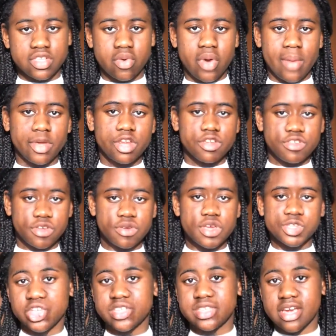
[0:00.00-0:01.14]
so what I'm going to do
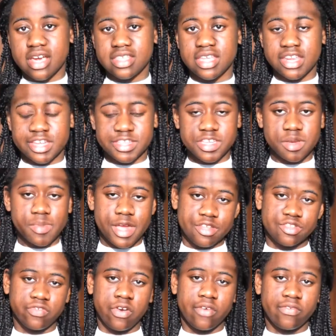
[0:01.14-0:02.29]
is just tie the elastic
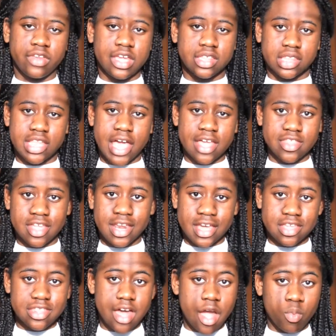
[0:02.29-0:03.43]
bands roughly at the
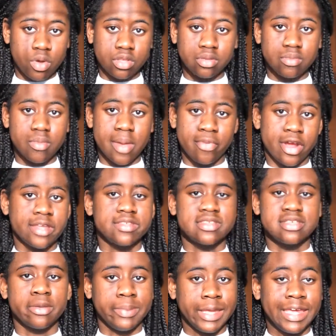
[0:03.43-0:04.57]
length that I want my
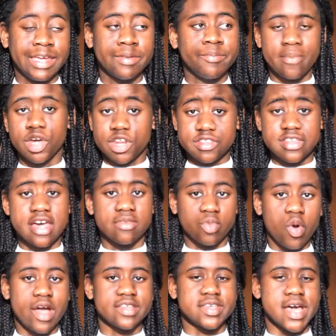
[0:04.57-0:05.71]
braids to be. I'm going to tie
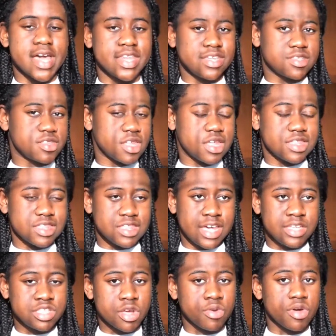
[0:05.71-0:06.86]
them quite tightly so that
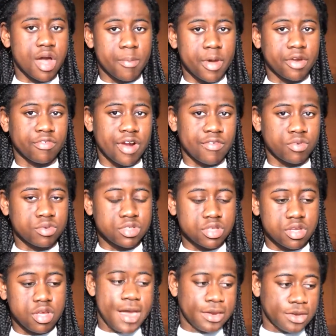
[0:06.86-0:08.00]
they don't come unraveled,
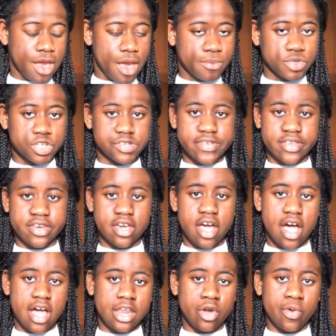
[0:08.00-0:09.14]
and I'm just going to
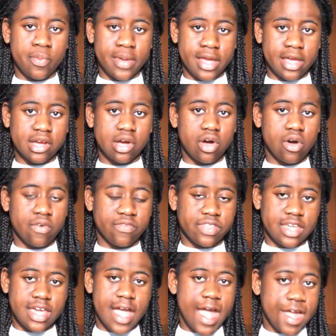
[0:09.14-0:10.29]
cut a little bit off
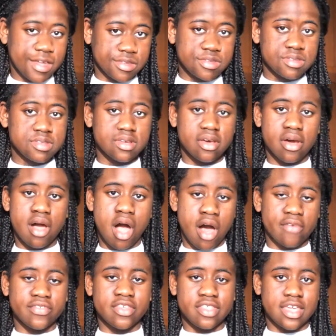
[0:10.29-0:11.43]
the end
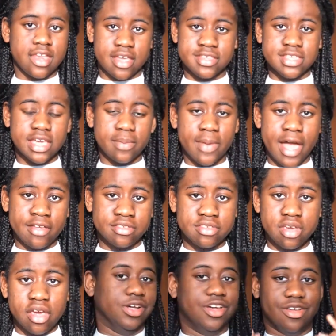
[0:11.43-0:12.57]
after the elastic band.